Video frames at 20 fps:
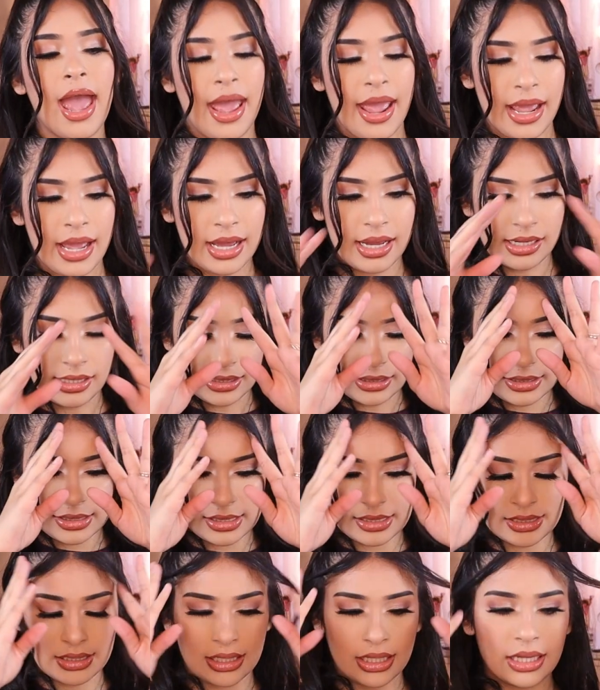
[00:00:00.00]
And
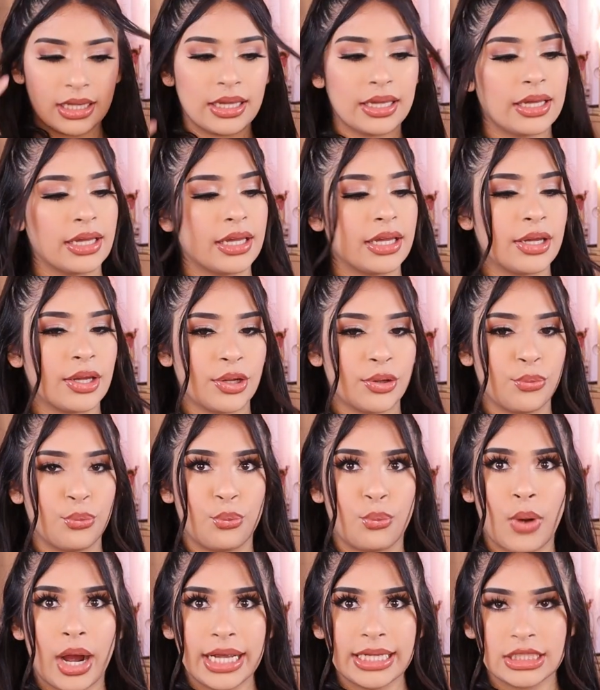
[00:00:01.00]
the
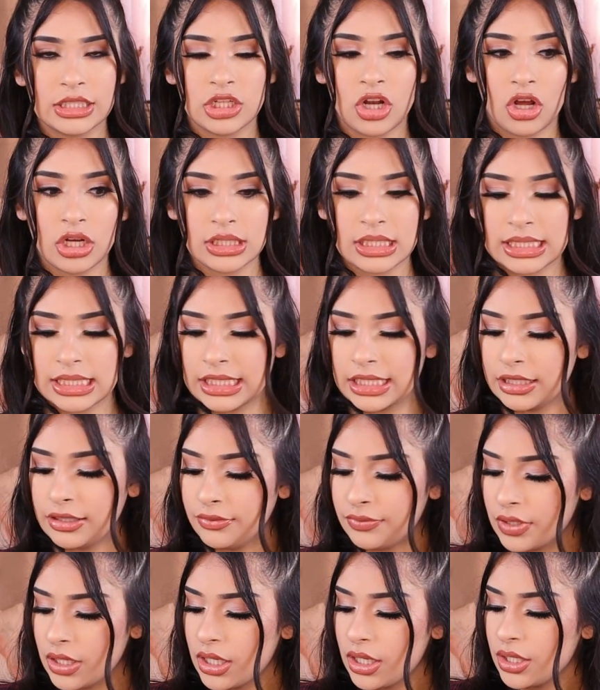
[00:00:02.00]
white long sleeve.